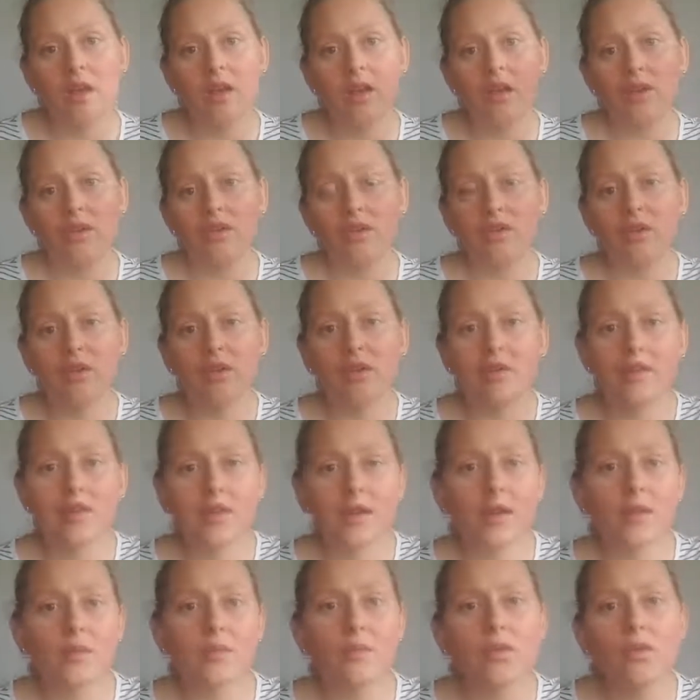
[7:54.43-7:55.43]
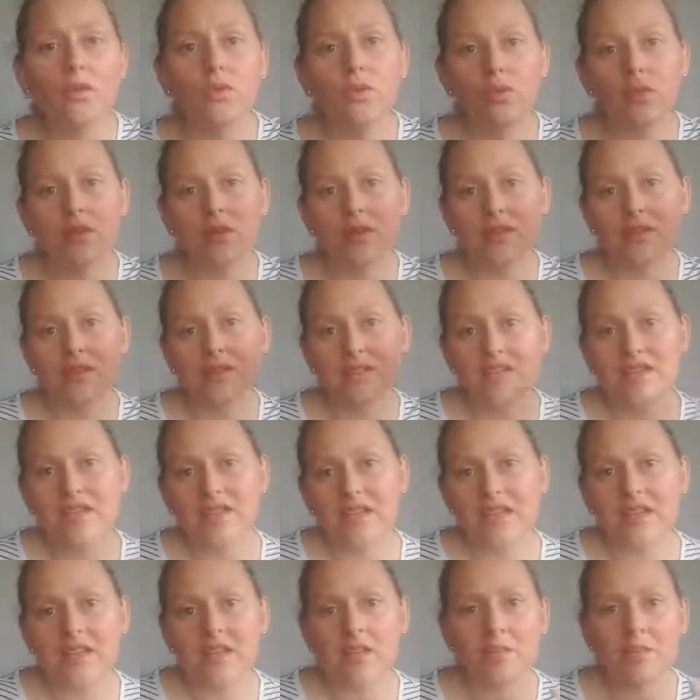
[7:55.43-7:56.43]
You can like me or you can
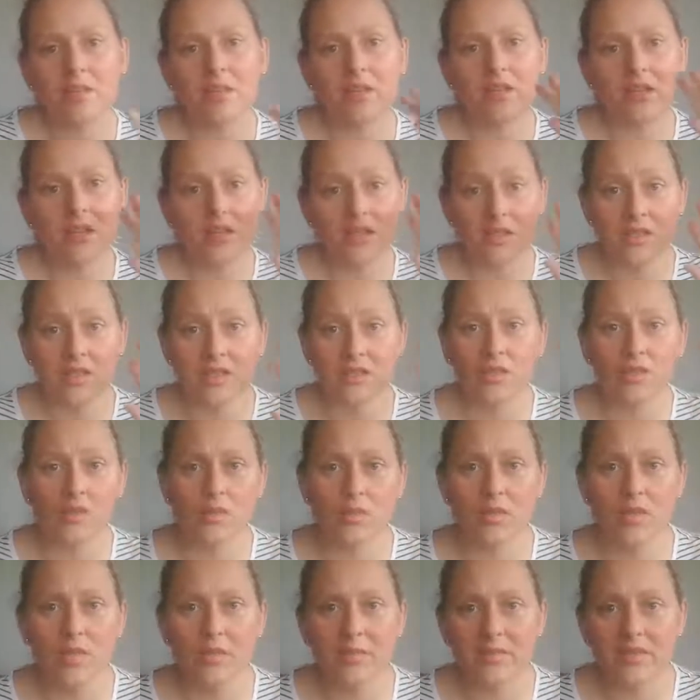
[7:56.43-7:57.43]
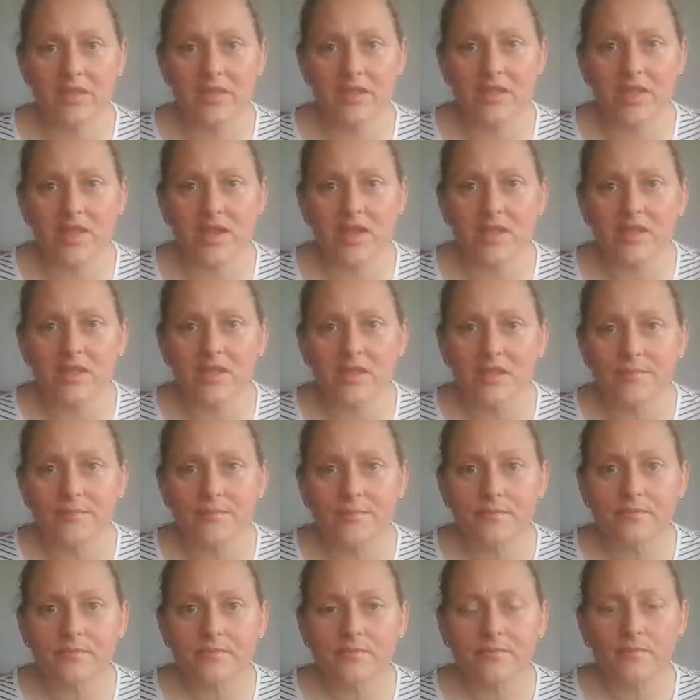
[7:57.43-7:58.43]
dislike me, that it's not my business,
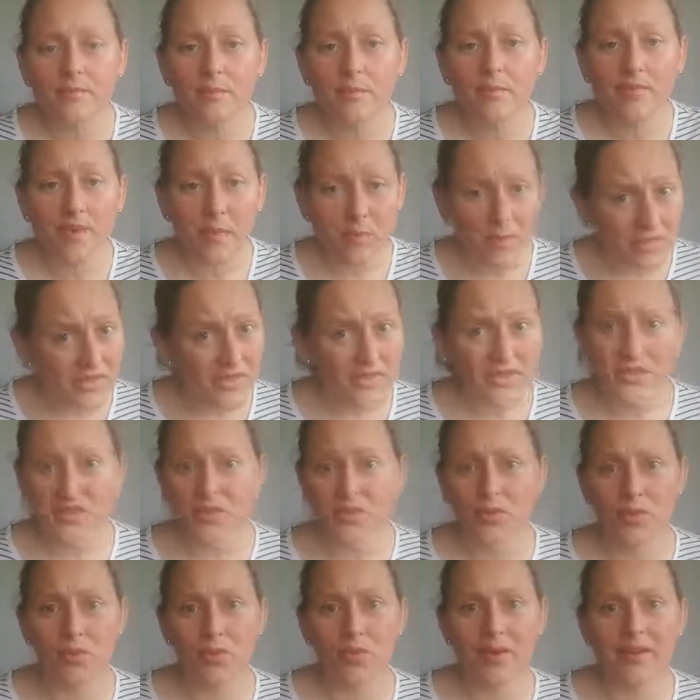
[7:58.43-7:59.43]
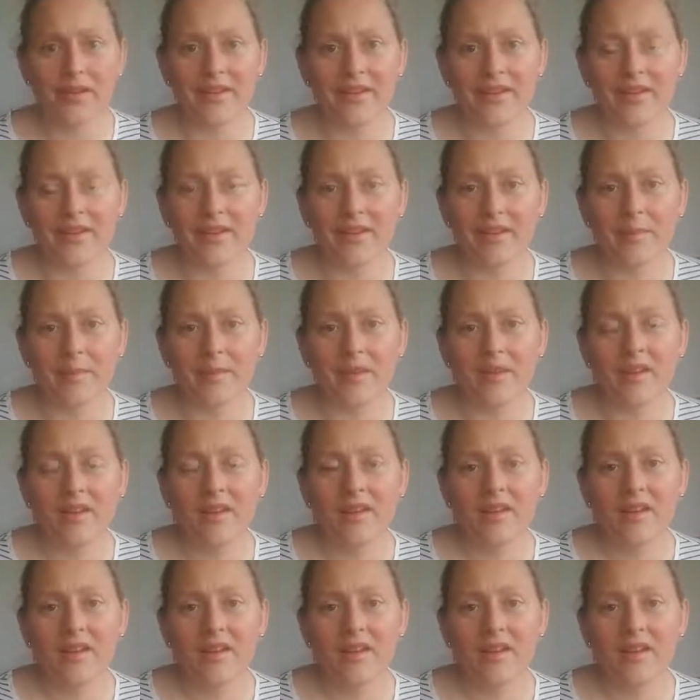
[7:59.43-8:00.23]
but this is who I am.